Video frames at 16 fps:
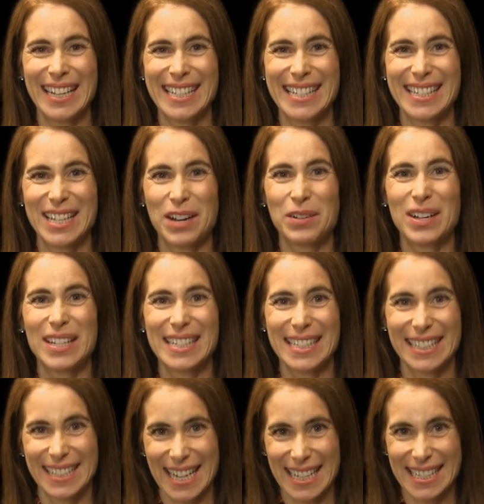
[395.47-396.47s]
So
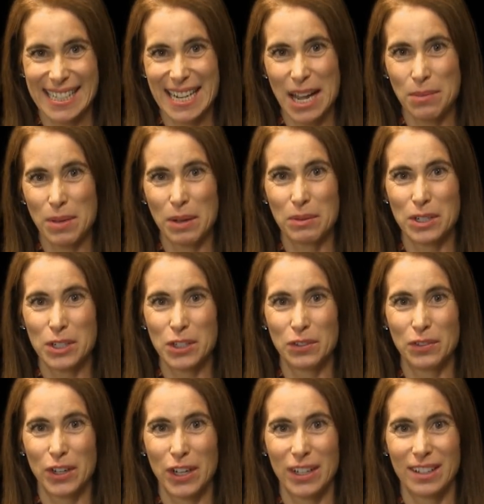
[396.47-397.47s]
until next time, I wish you
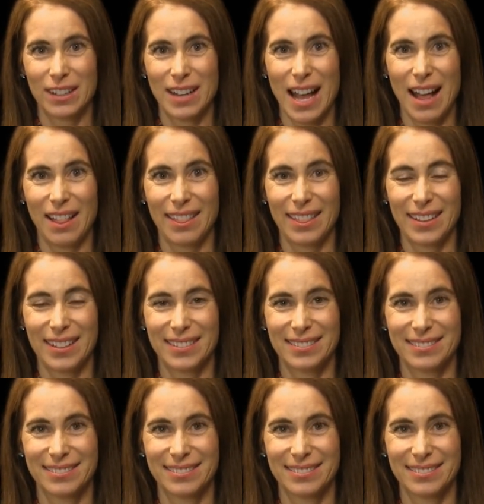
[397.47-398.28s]
very good health.